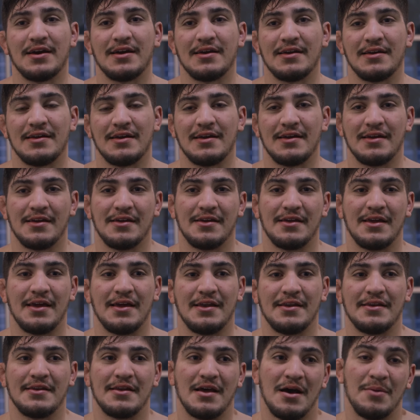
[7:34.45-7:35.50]
guy,
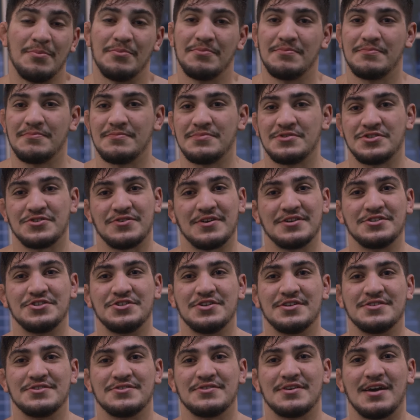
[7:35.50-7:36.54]
and I'm a straight
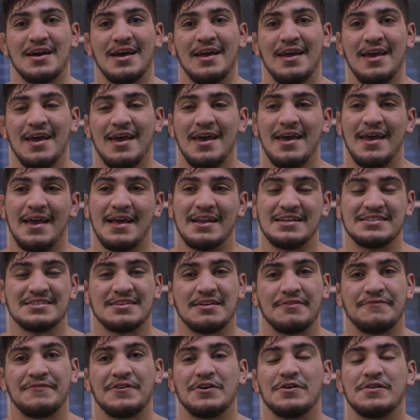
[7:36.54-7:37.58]
jiu-jitsu guy. And he's
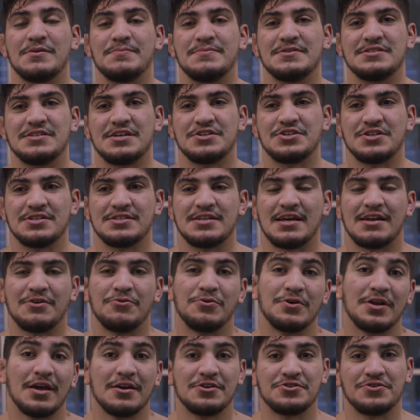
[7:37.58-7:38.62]
going to feel the positions that
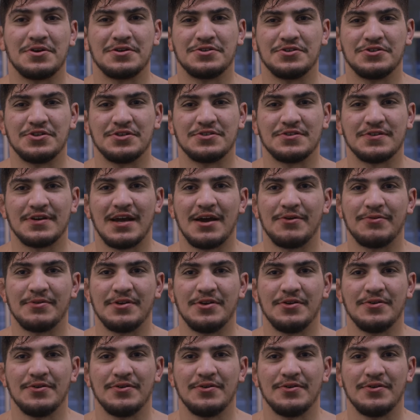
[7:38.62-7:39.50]
only a straight jiu-jitsu guy would